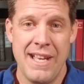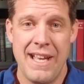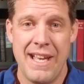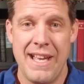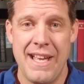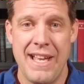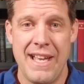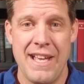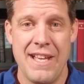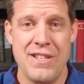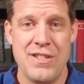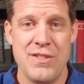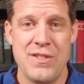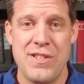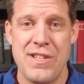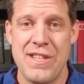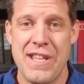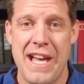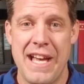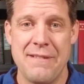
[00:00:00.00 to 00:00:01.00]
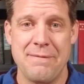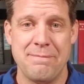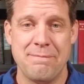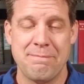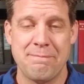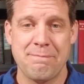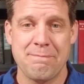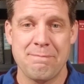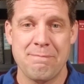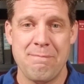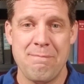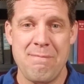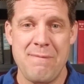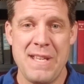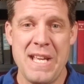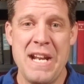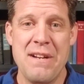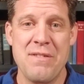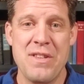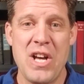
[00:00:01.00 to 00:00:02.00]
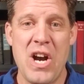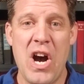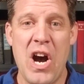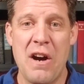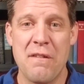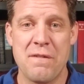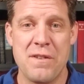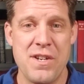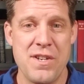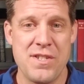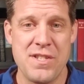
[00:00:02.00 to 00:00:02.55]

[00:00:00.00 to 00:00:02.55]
And you see that even the offers,